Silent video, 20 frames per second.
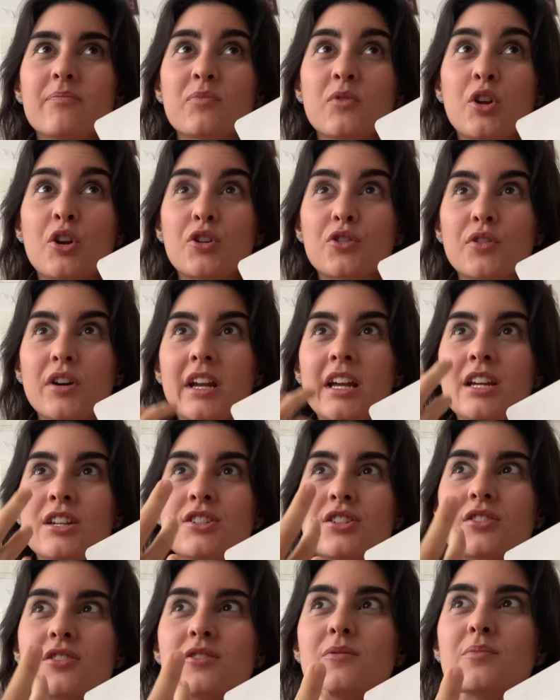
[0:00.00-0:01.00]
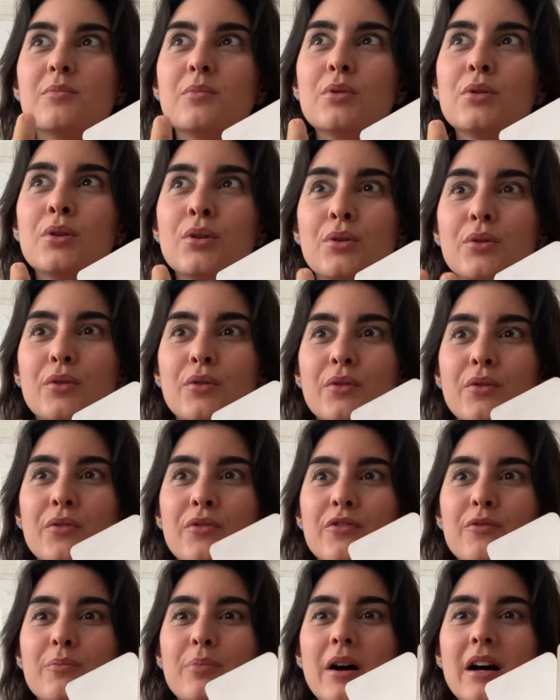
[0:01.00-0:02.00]
courageous move,
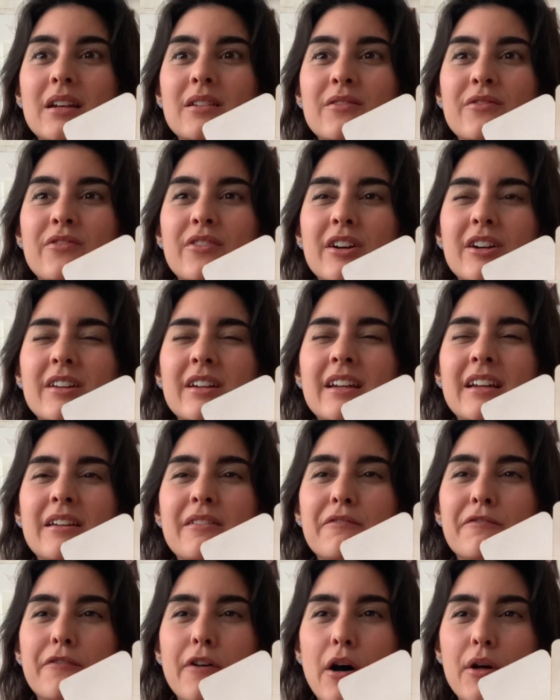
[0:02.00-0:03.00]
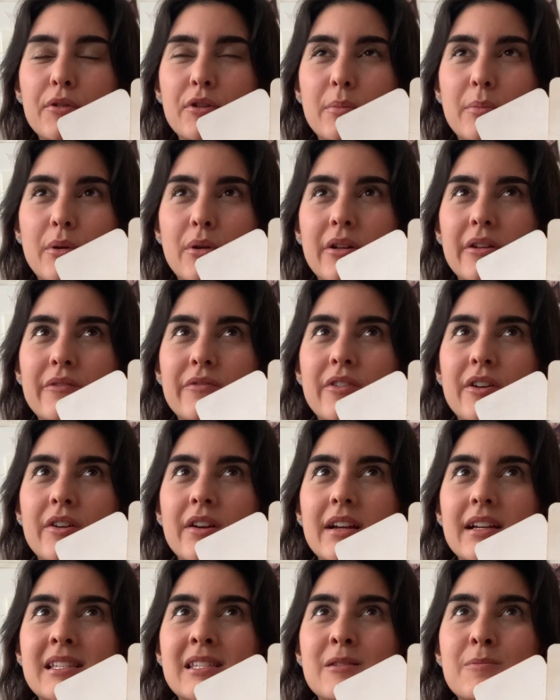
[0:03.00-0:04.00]
but very vulnerable and very
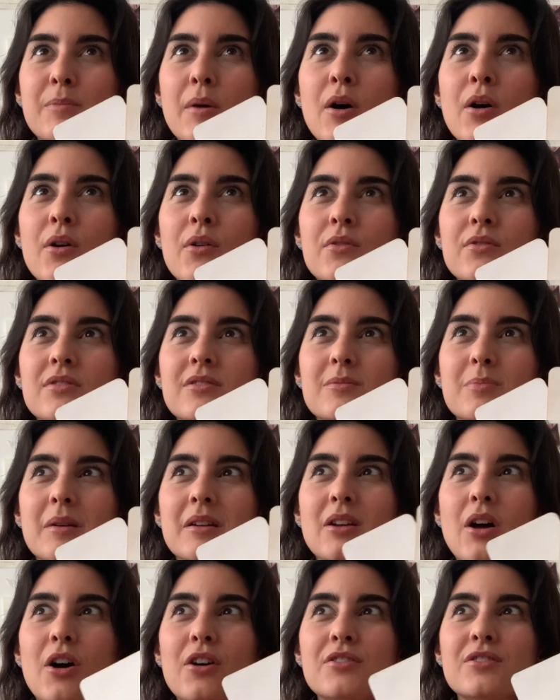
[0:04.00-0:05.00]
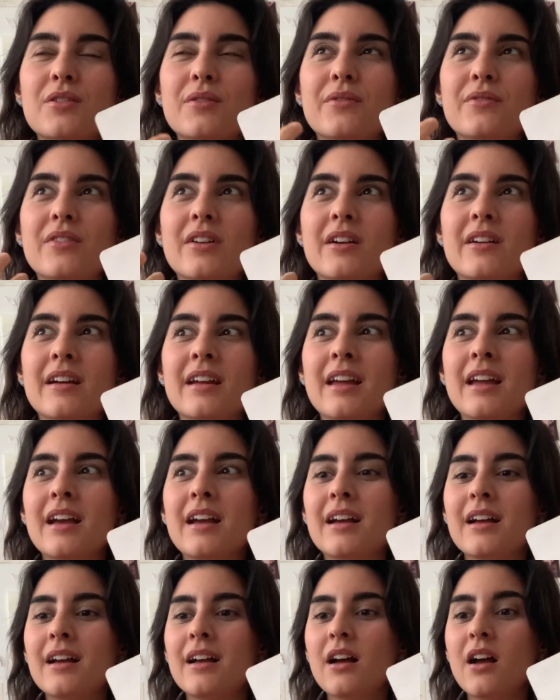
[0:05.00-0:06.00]
exposed, but also very
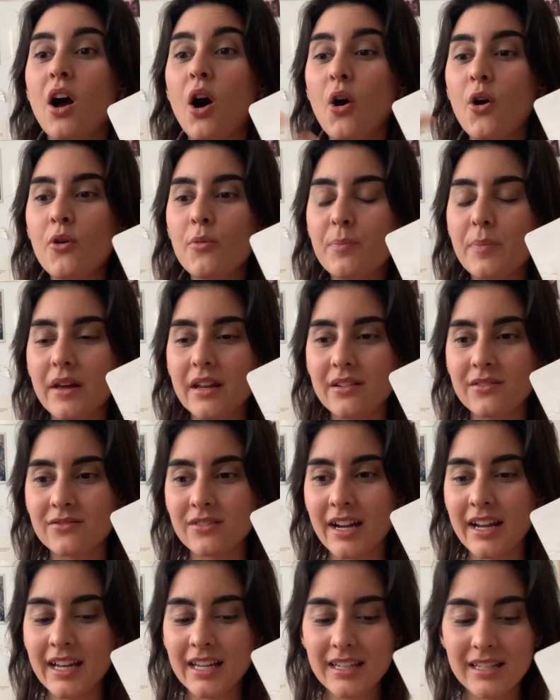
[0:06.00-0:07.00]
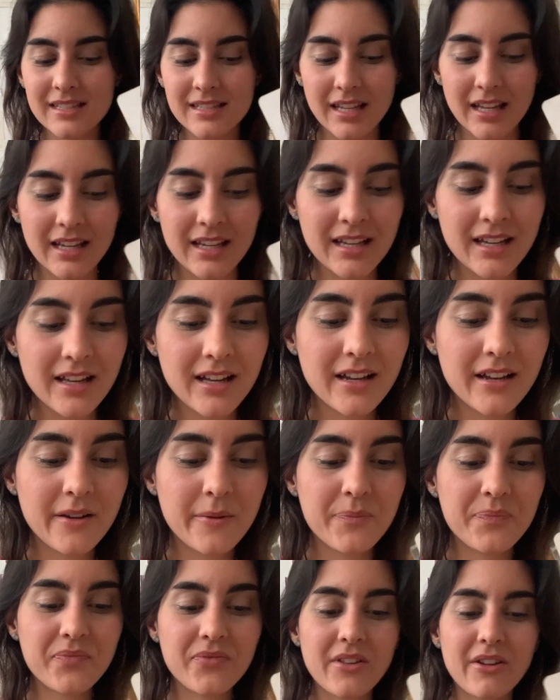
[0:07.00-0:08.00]
open, right? It's like
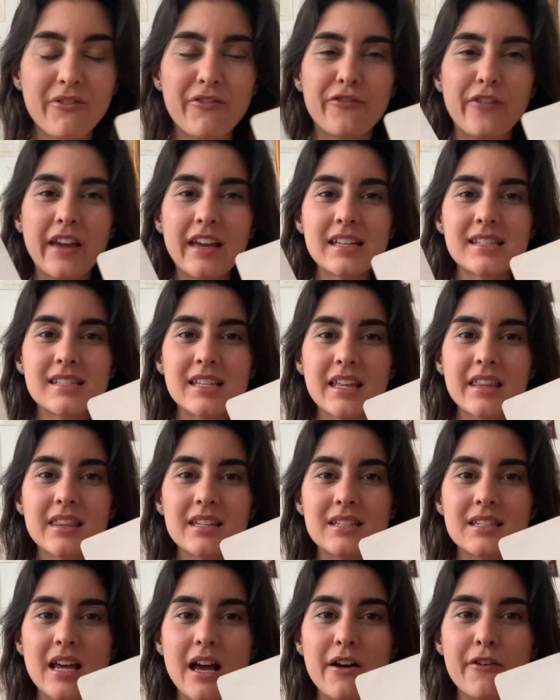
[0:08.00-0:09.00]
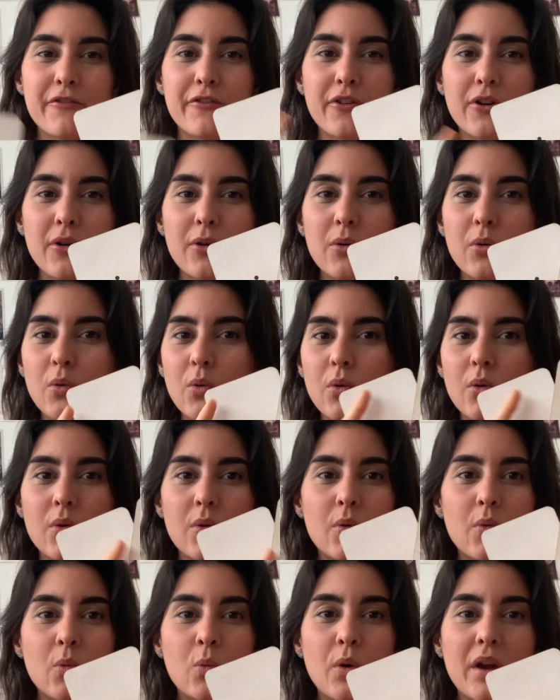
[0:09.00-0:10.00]
facing the devil
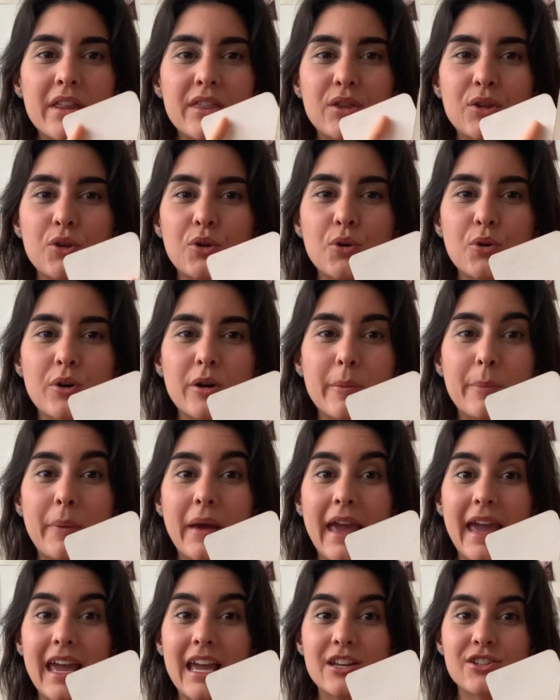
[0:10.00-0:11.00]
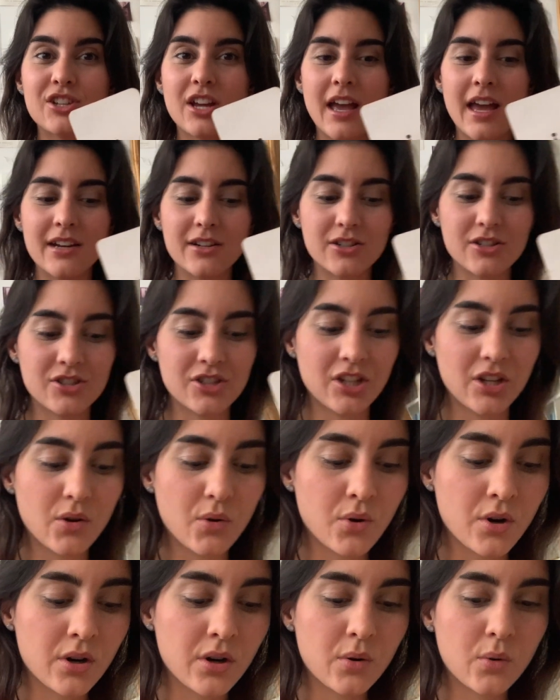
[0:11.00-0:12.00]
with your page energy,
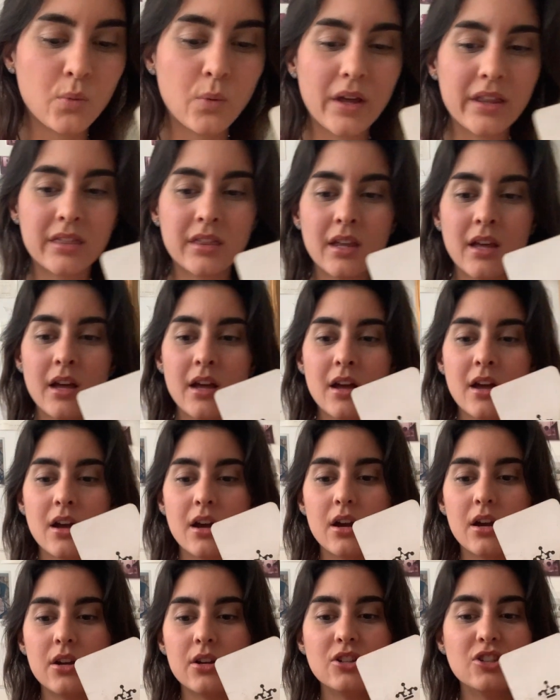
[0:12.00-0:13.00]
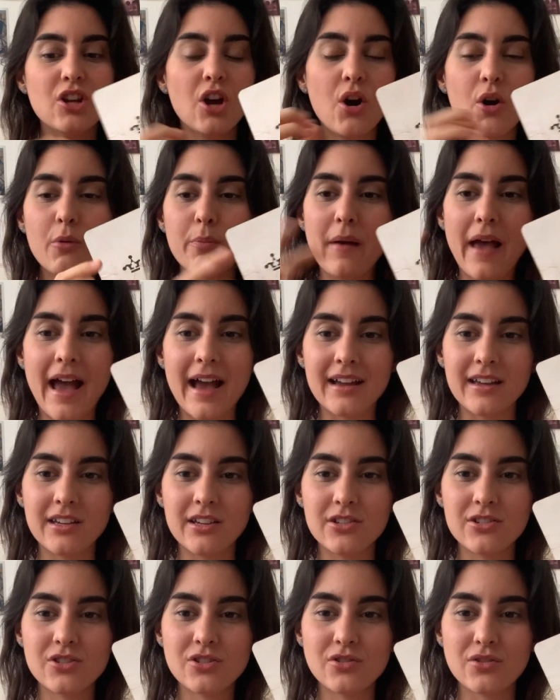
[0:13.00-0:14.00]
or with no
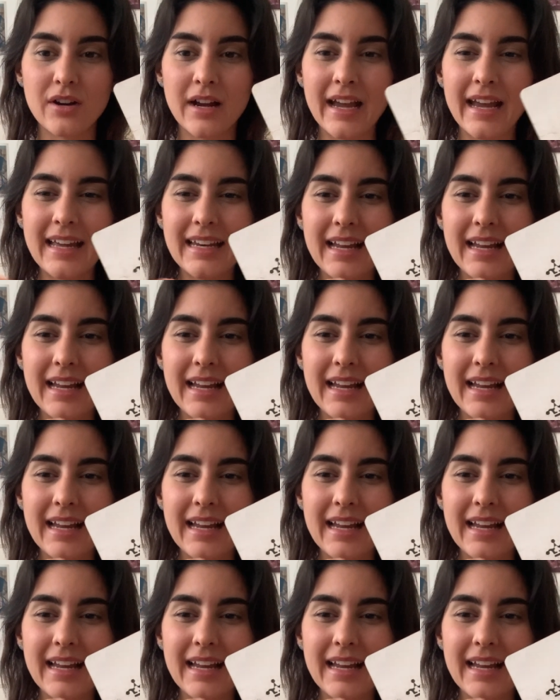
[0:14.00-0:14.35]
baggage, right?